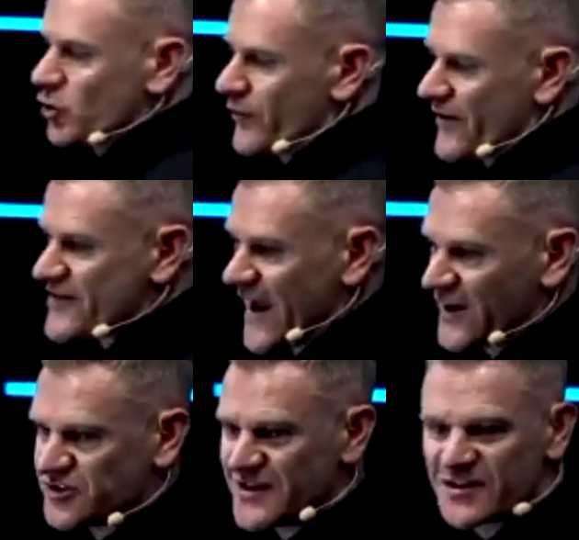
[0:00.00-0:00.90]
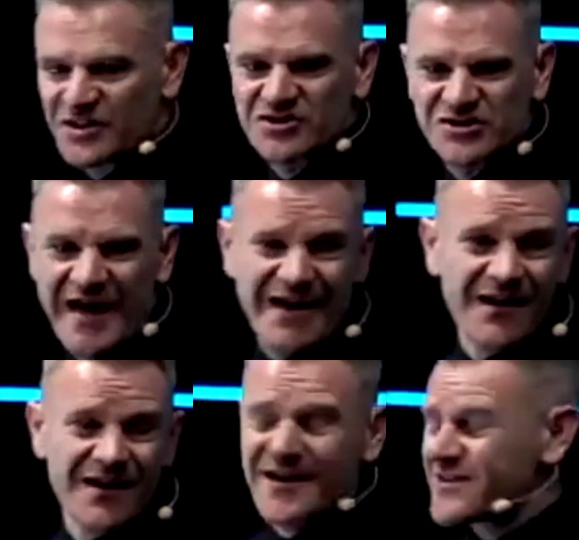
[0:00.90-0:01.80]
presentation, he's going to share
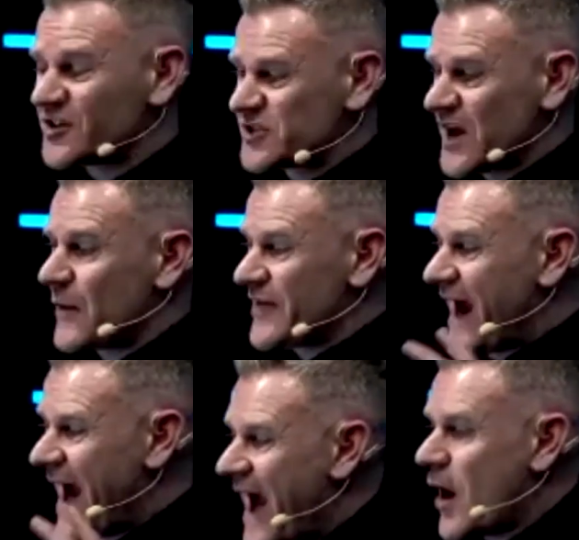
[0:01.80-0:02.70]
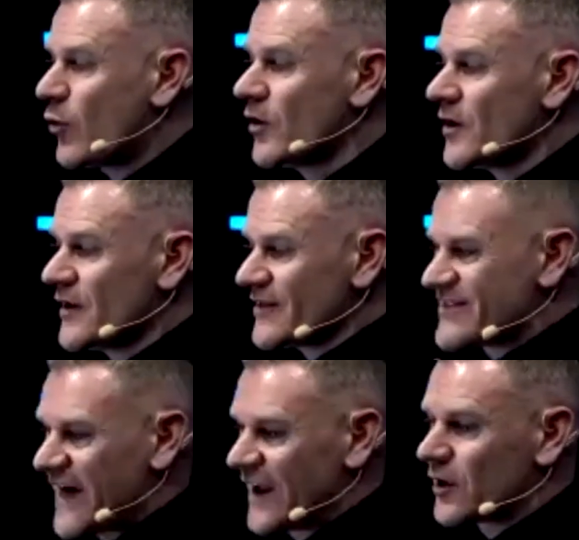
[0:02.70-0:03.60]
with you how to
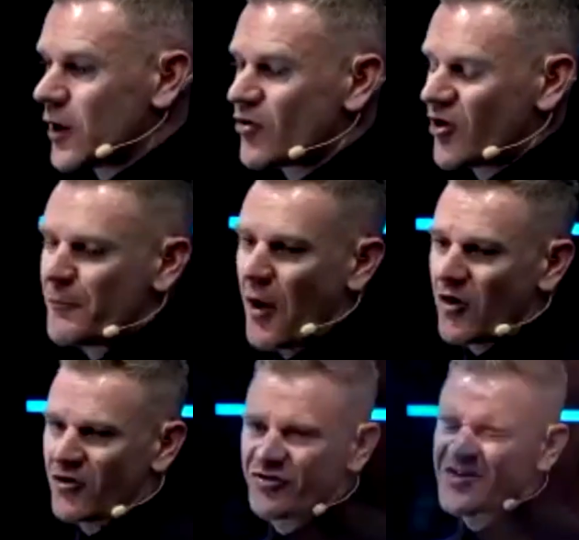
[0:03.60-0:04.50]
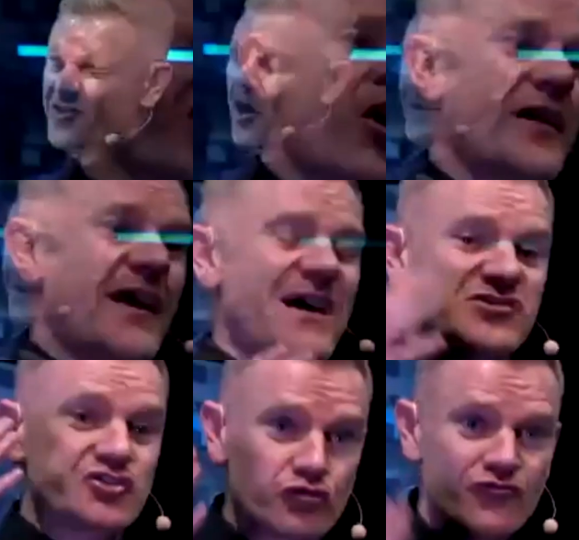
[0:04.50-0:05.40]
sell and close like a boss. This guy has
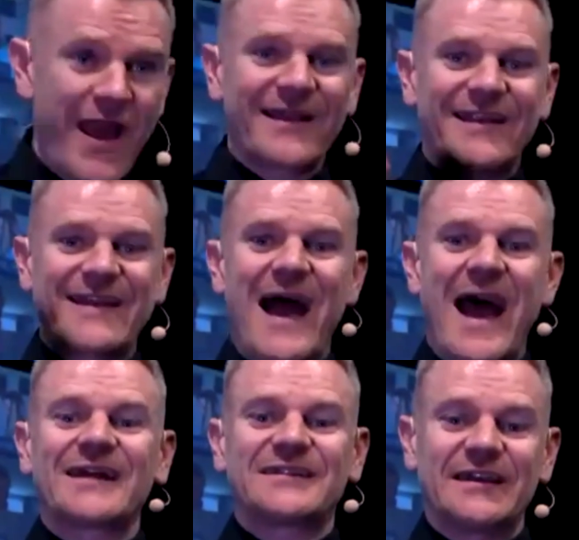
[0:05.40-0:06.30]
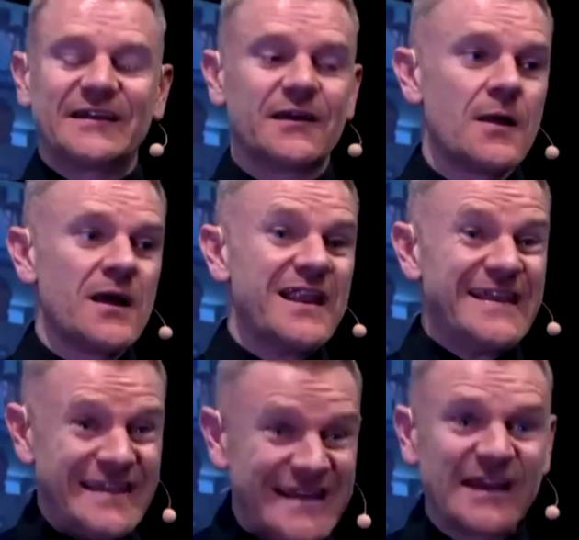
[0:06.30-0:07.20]
directly added,
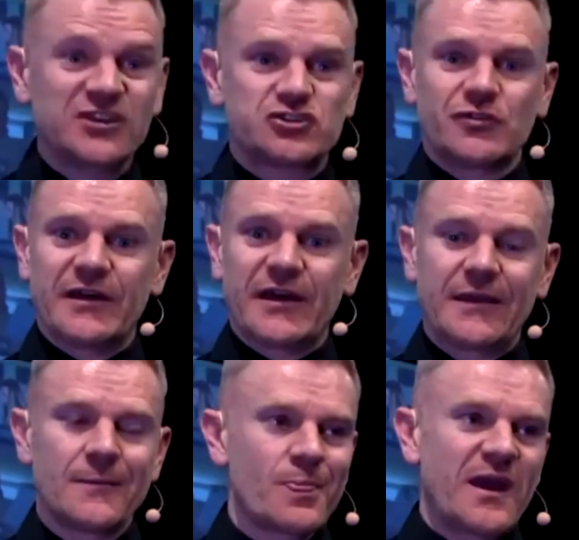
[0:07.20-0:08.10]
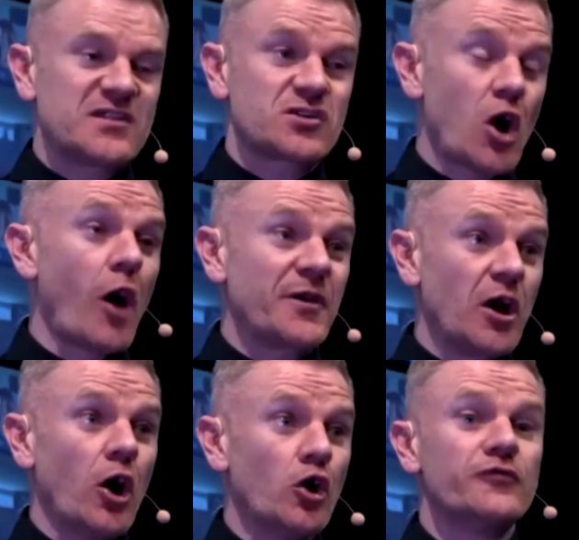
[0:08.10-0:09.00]
literally, it's got to be
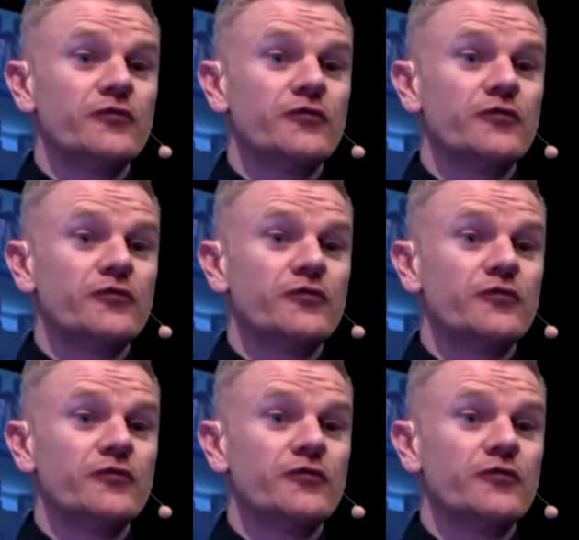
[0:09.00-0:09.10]
over